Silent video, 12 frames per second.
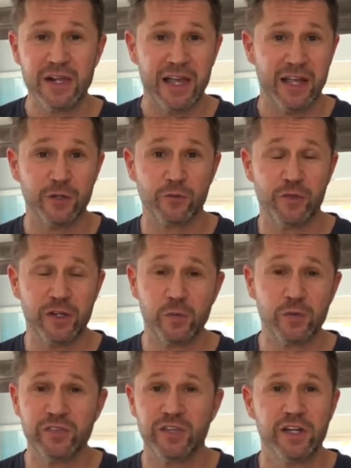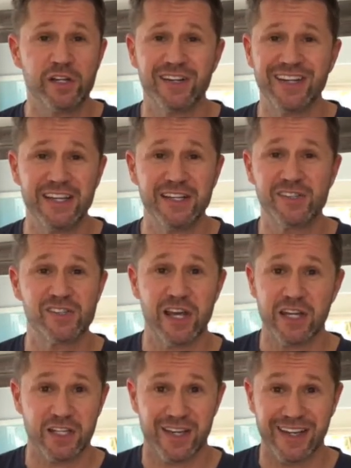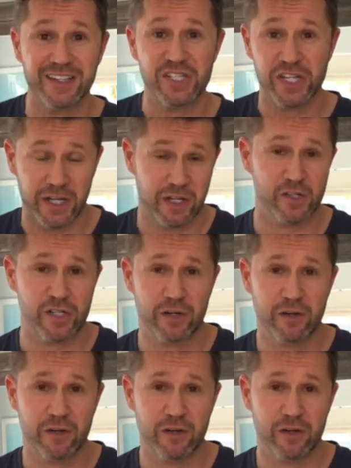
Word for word: And your visualization each day can change.